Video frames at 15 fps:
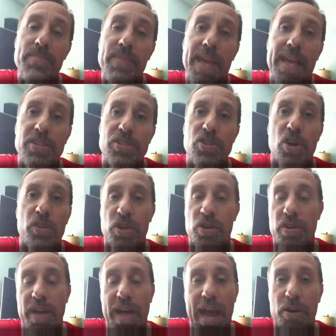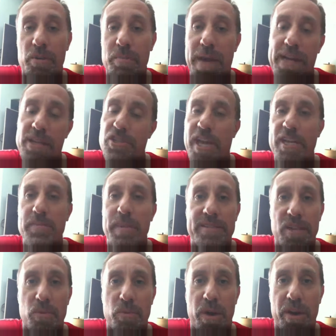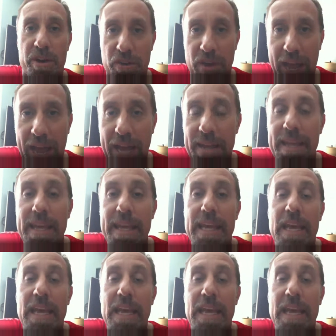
And so your hour might change based on where you're at.